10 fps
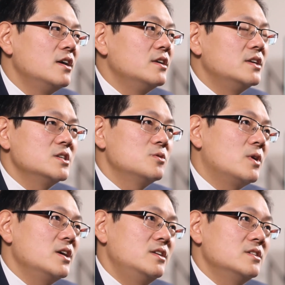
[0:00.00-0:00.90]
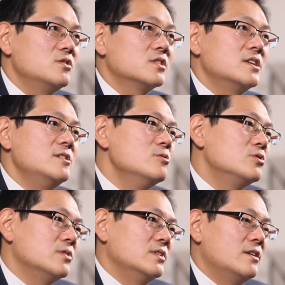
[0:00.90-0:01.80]
This is why it is not
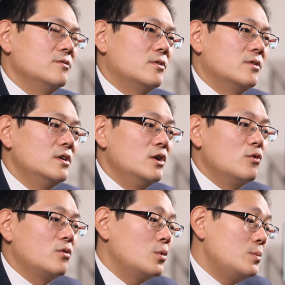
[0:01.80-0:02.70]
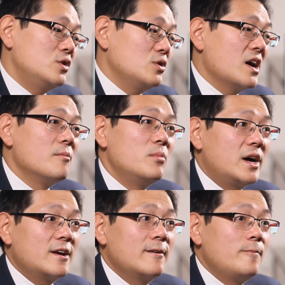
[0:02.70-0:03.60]
unusual, therefore, for women to come
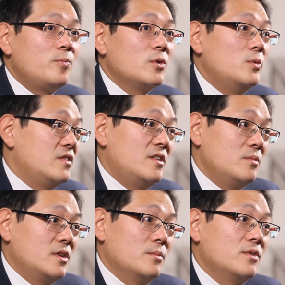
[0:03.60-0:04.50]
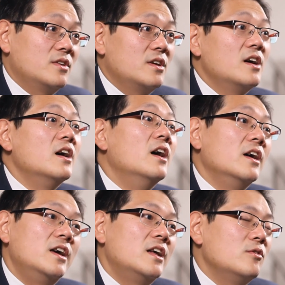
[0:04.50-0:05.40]
back with symptoms
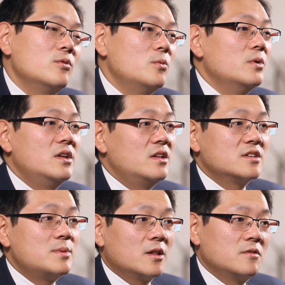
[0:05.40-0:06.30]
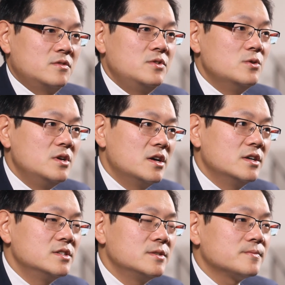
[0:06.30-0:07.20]
again within the spell of a few years.